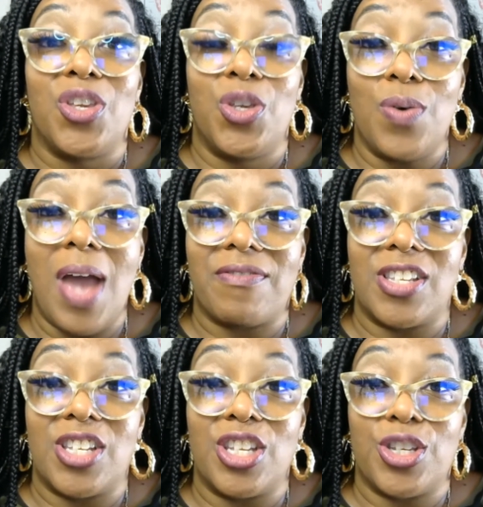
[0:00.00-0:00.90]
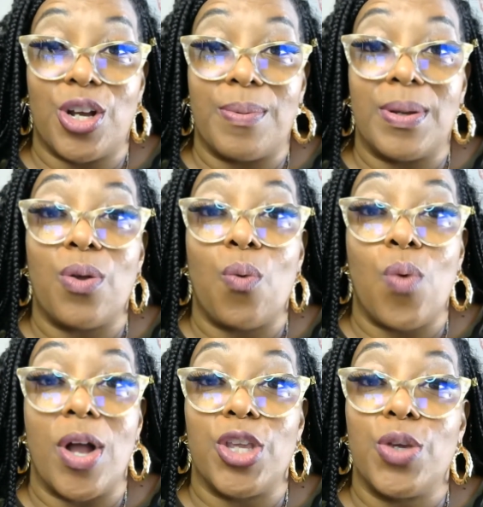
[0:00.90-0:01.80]
you have to determine
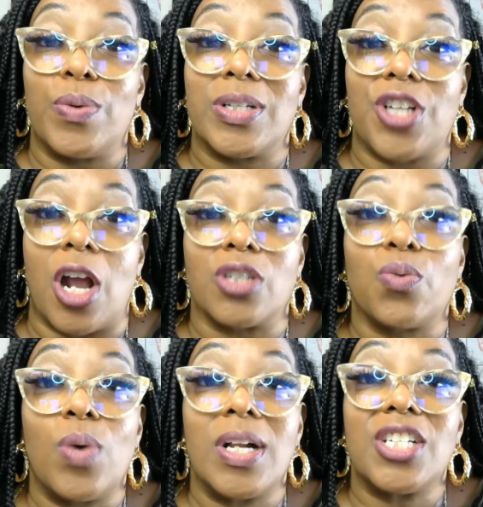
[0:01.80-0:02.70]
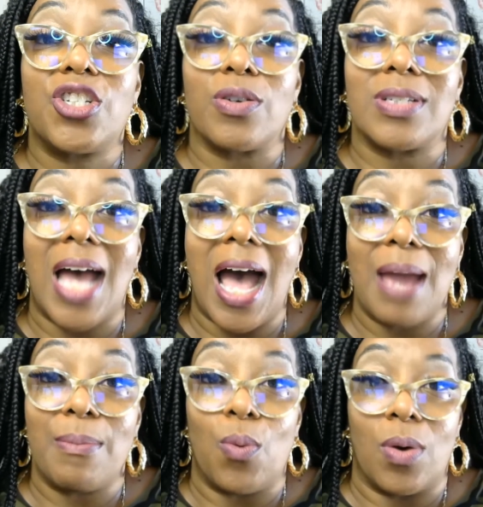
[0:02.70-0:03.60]
what you would charge. What is your
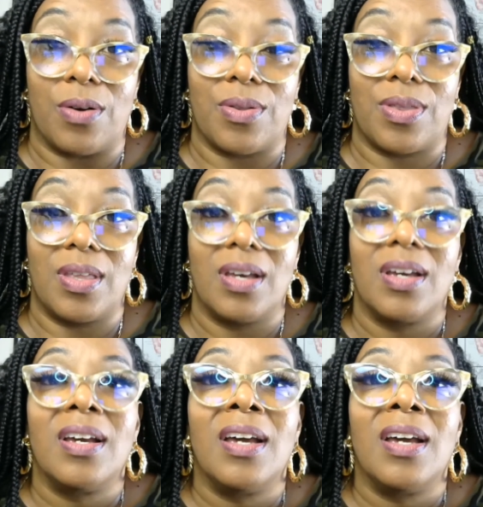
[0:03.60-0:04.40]
time worth?